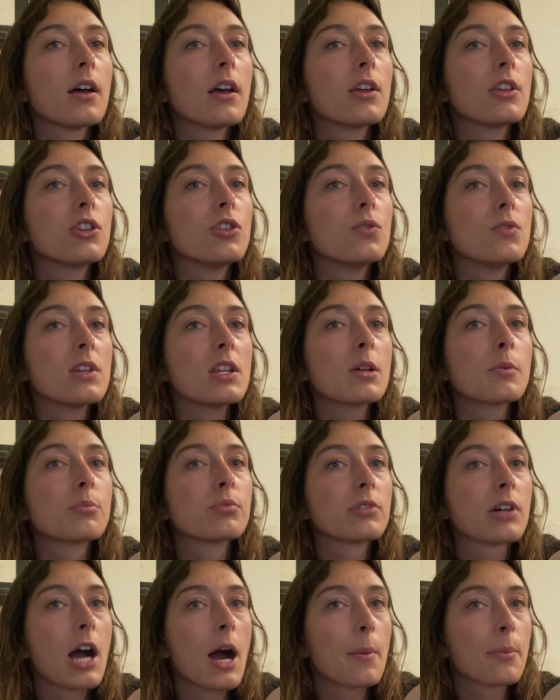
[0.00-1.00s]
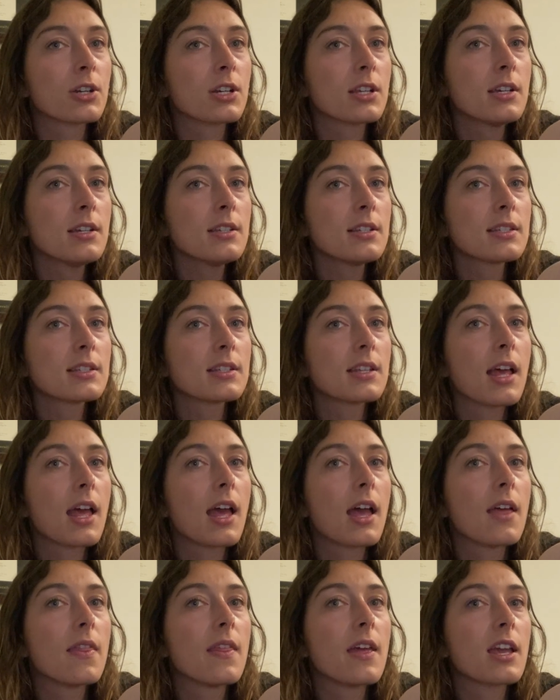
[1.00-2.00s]
unique properties,
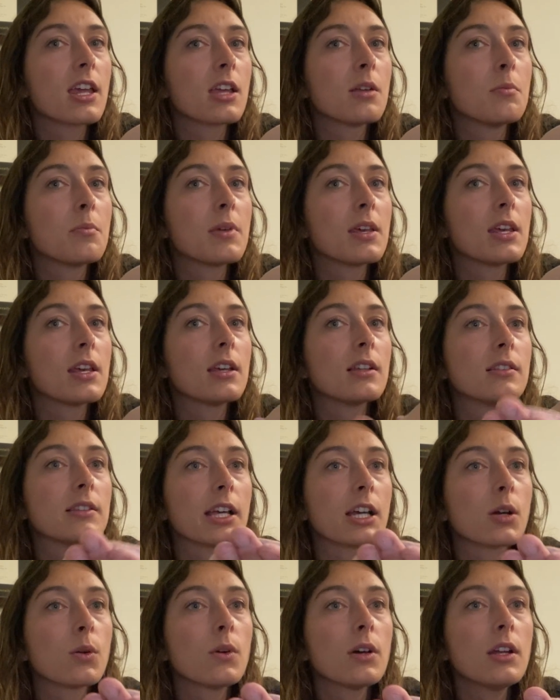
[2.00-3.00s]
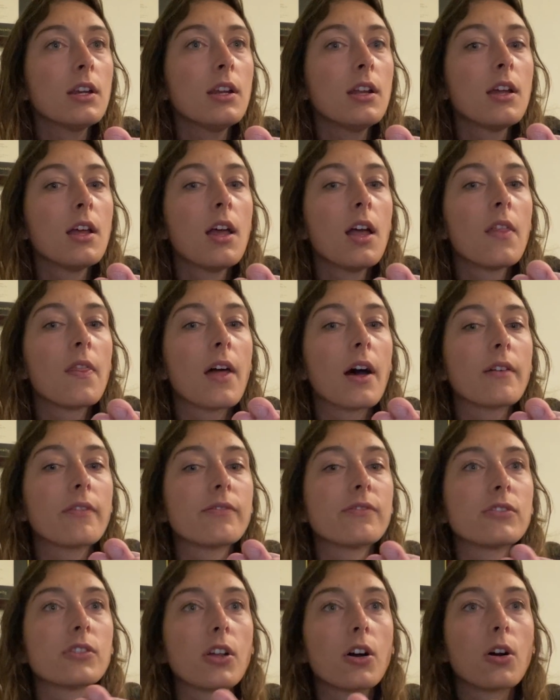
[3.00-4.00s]
and they can be liquid that
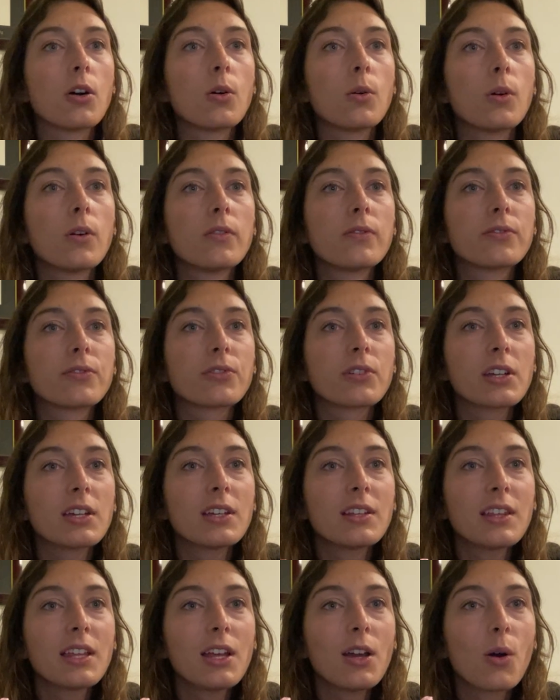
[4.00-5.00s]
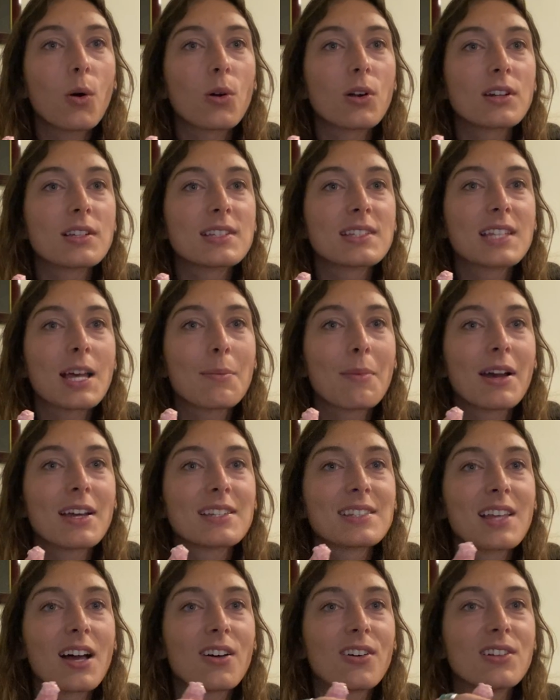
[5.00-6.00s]
flow freely or
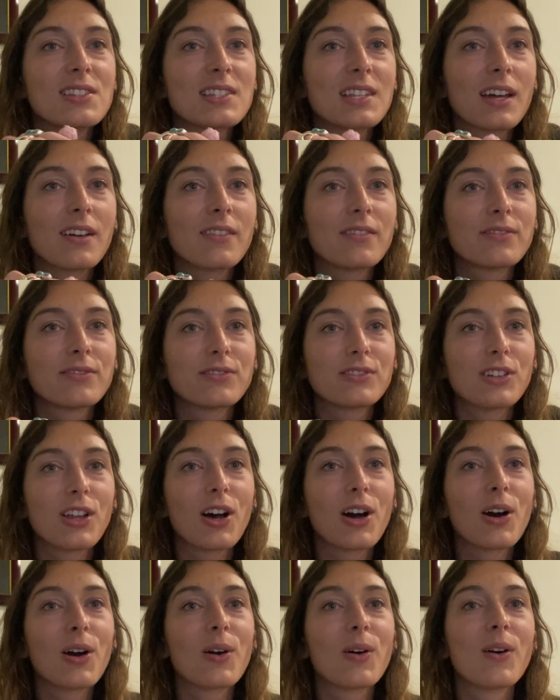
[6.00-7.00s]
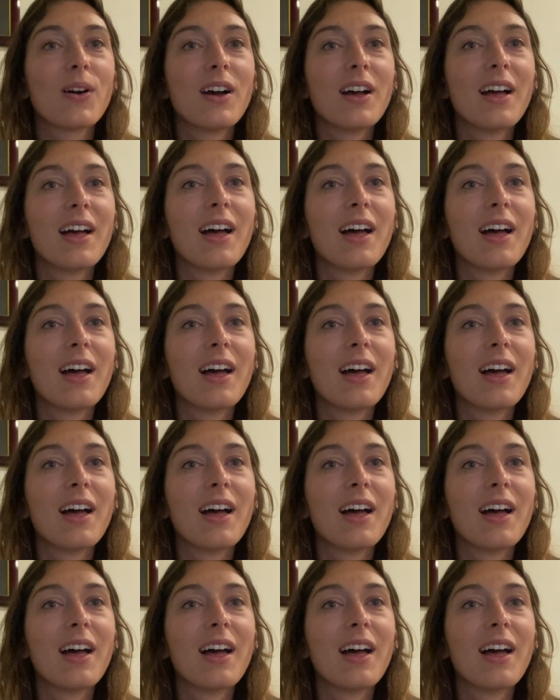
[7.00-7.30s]
semi-solids that flow